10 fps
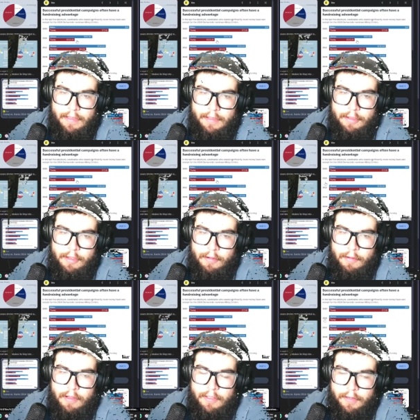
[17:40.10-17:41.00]
So
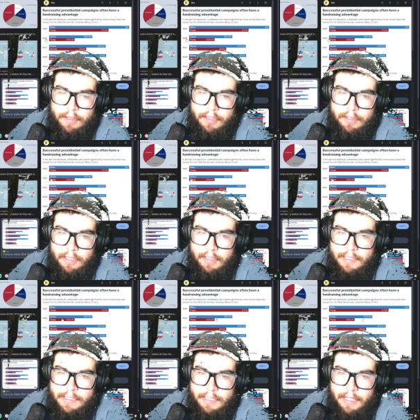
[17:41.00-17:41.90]
on 2016,
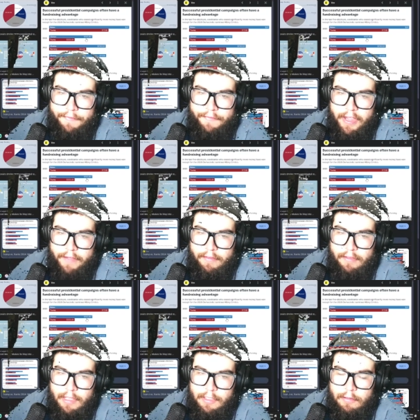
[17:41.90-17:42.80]
Clinton got
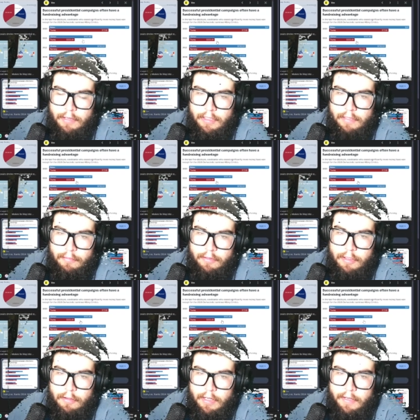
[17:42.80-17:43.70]
was
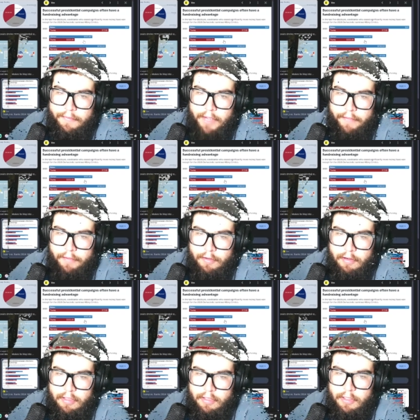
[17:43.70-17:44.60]
donated
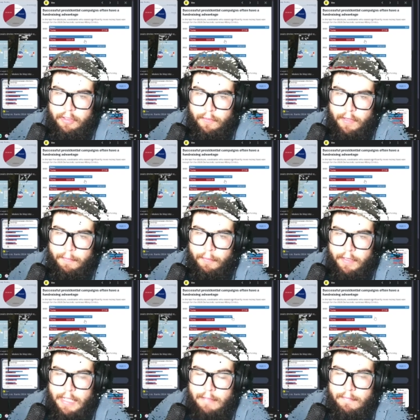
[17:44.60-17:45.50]

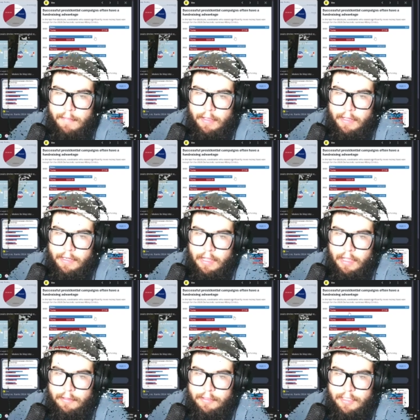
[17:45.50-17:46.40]
$563.8 million.
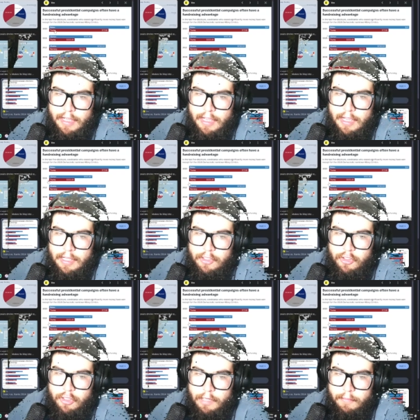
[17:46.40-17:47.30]
Trump only